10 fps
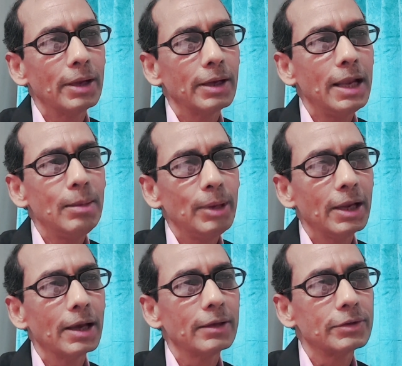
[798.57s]

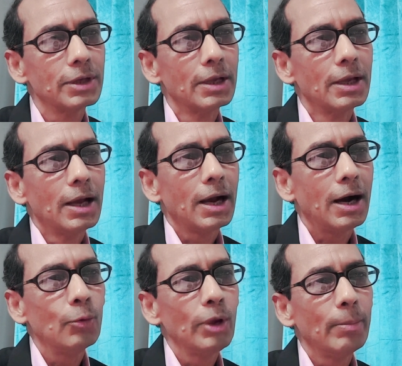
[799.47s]
aiming at?
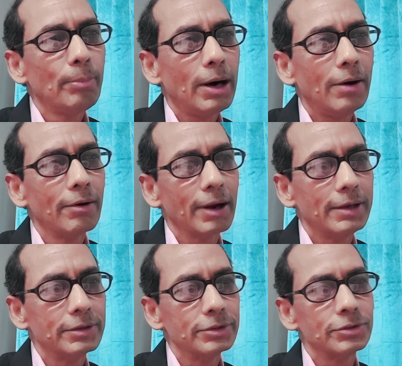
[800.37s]
How we empower
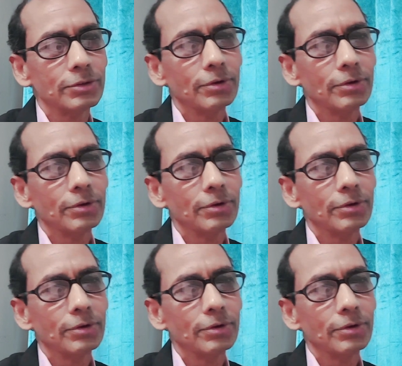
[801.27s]
writers?